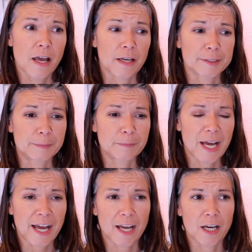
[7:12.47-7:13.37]

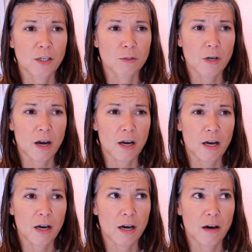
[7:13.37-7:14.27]
how
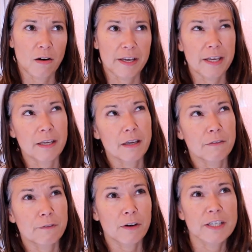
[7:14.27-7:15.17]
I
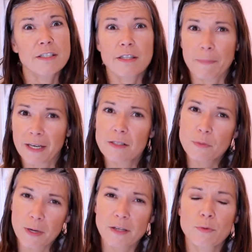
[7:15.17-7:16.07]
find the
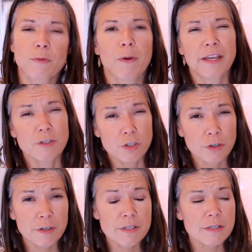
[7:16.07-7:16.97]
balance works with my
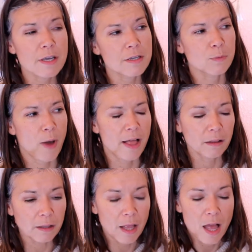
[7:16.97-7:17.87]
insurance as
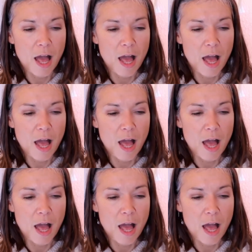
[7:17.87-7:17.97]
well.